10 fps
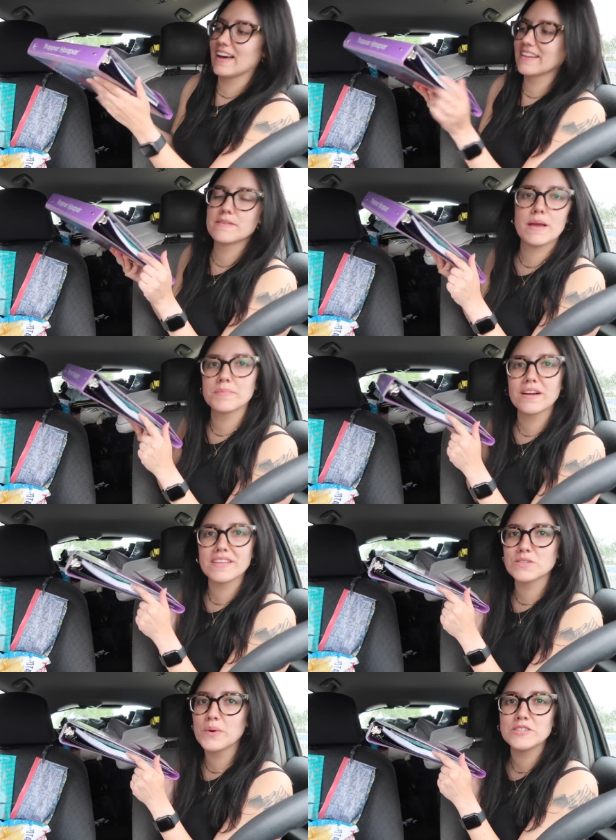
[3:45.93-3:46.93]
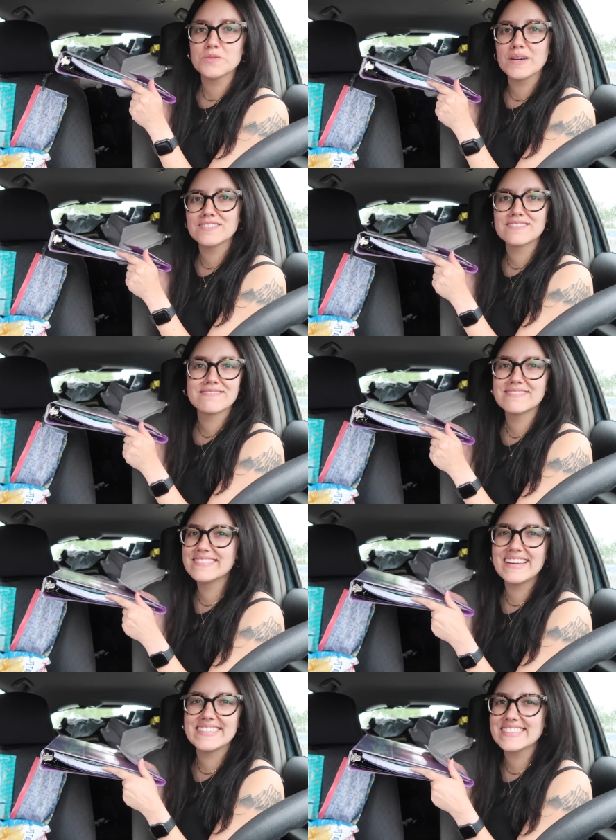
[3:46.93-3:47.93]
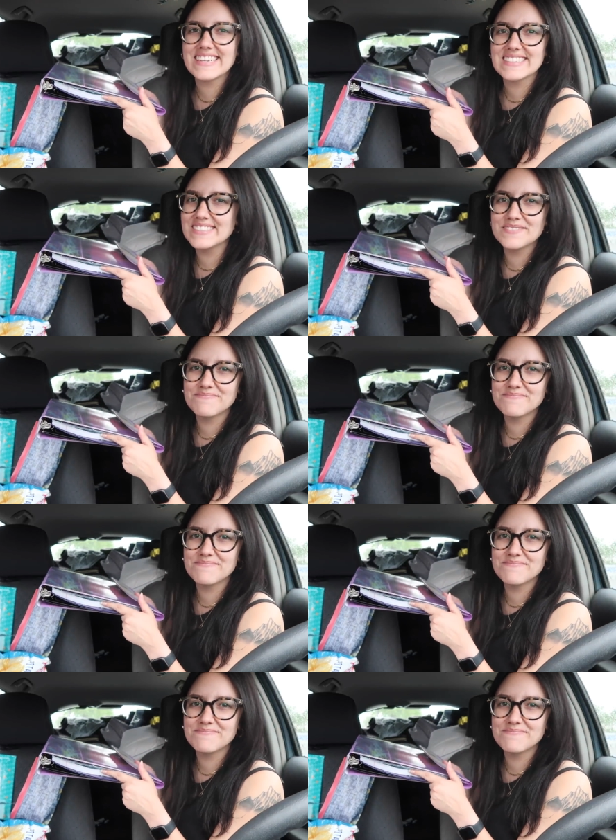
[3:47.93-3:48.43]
a lot of that paper out. That's way too much. That's excessive,